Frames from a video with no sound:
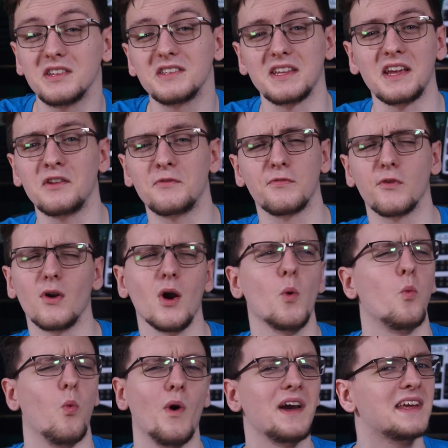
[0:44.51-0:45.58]
designed for a
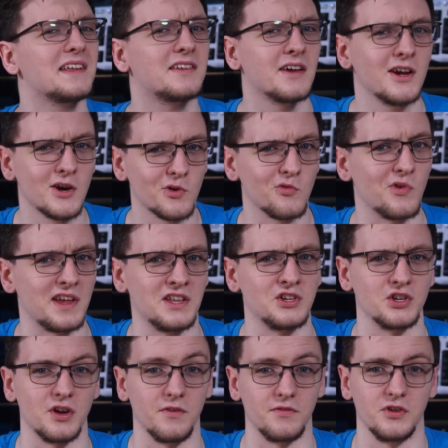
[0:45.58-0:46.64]
wide range
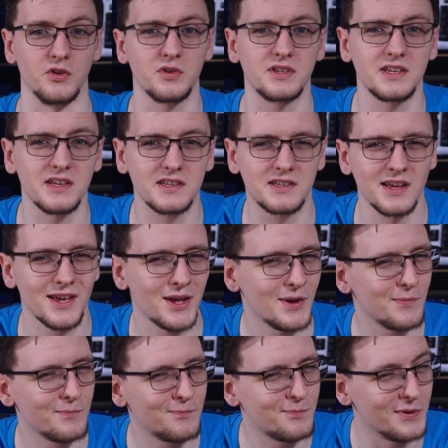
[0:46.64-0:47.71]
of uses,
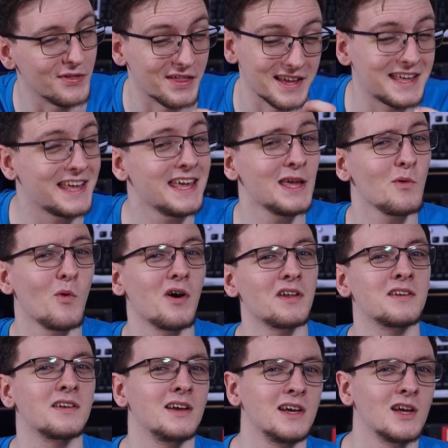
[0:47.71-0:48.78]
but the key
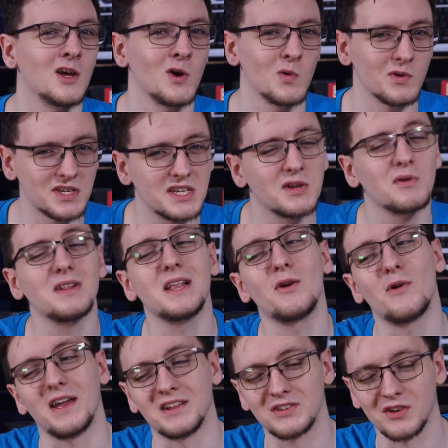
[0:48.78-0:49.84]
one was to allow
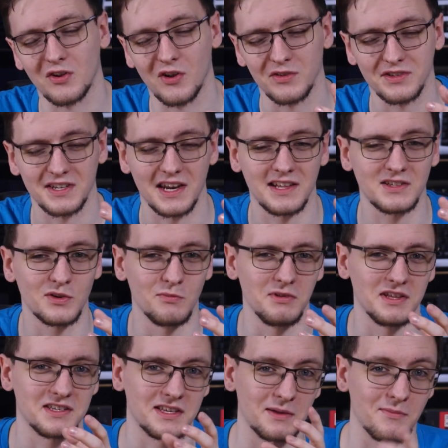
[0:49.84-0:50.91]
intercontinental
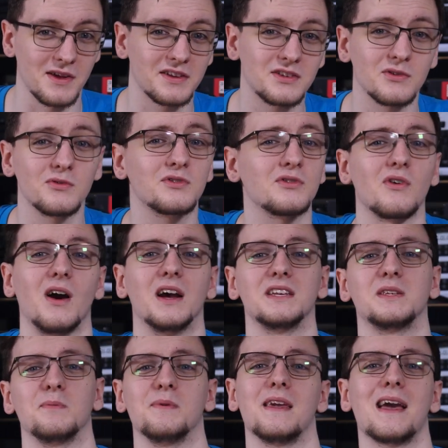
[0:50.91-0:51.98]
ballistic missiles, or
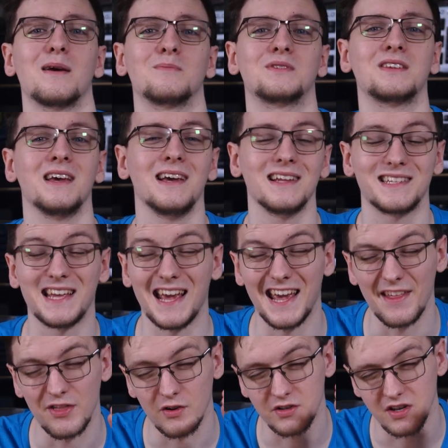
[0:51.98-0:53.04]
ICBMs, to
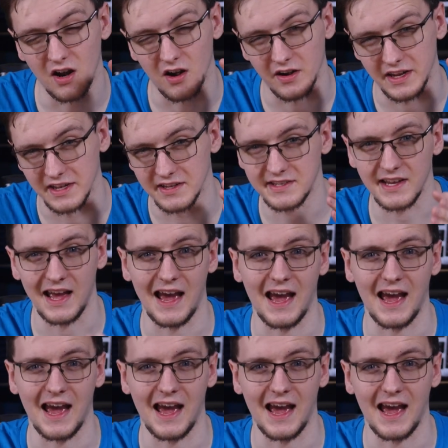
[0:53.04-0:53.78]
hit their targets